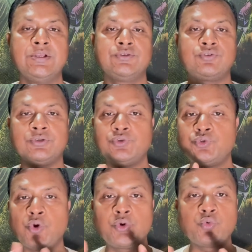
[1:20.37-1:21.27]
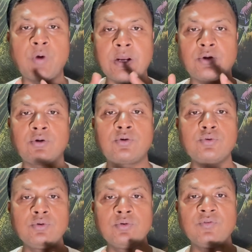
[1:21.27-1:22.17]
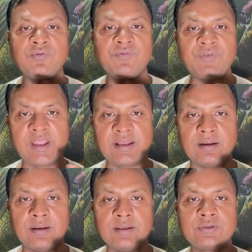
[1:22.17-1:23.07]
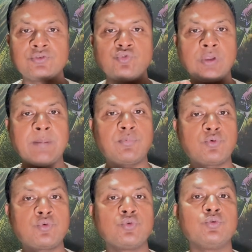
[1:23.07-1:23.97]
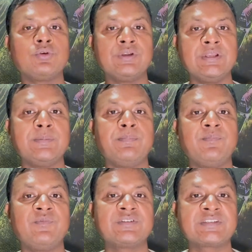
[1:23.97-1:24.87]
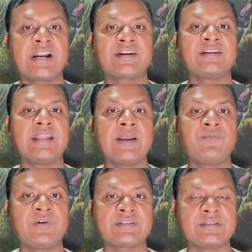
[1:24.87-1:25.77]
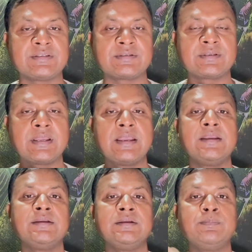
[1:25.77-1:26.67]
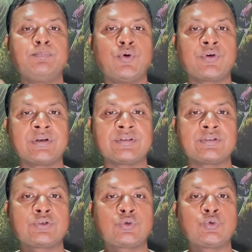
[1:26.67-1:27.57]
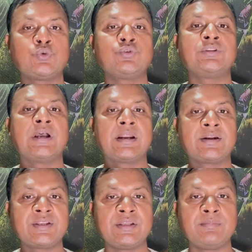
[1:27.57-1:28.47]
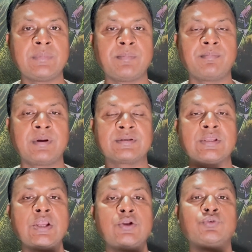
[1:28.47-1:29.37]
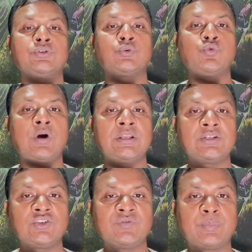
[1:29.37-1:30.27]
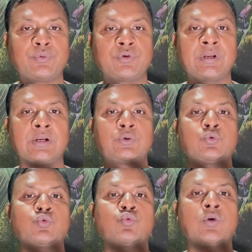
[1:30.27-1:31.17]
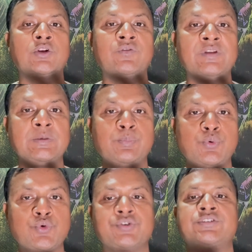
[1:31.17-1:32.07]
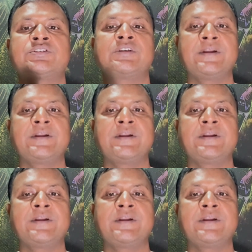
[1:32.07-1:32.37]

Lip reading: So you don't want to fail. So you have to give certain emphasis, importance to the team members, to the quality of the product, quality of the inputs.